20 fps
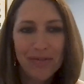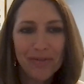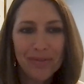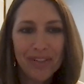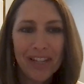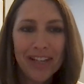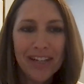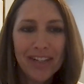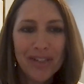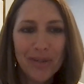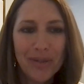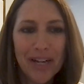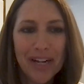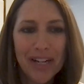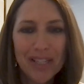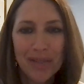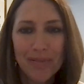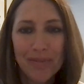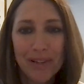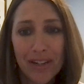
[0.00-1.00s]
like
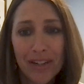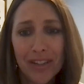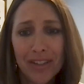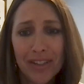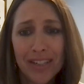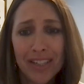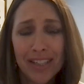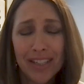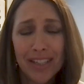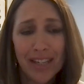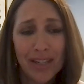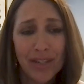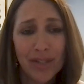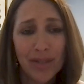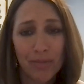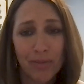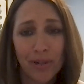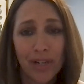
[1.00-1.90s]
direct about it. You need to catch some